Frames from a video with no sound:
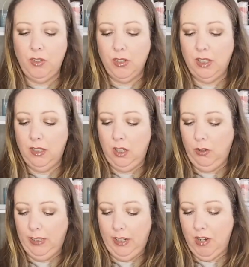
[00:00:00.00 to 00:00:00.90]
Just
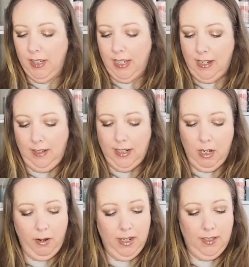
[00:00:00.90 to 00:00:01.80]
Google the address and it'll
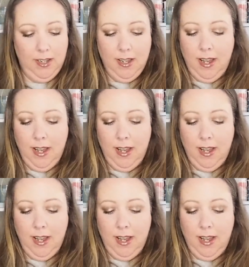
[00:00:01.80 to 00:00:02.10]
tell you where it is.